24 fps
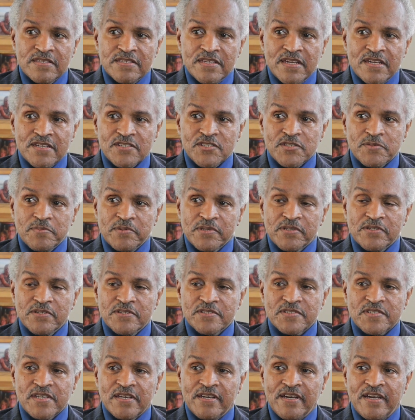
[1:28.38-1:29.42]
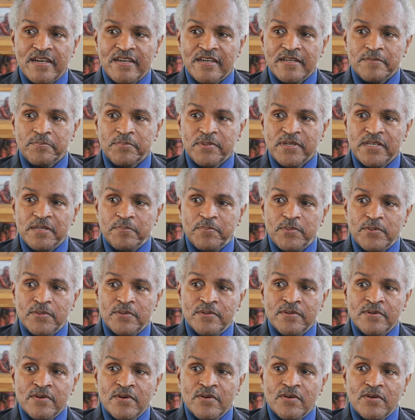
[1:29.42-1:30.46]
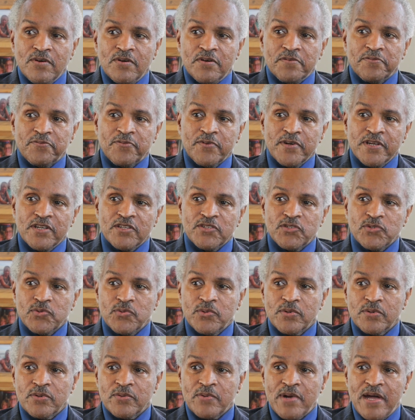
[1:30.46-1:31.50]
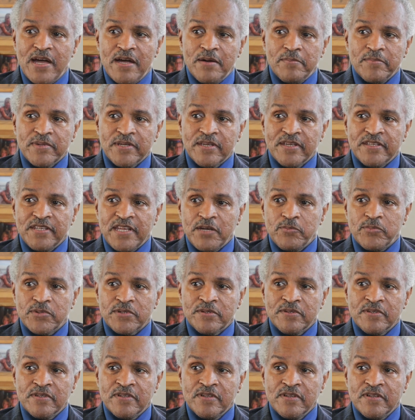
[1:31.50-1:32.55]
Yes, because I had people or friends who were around me, and they would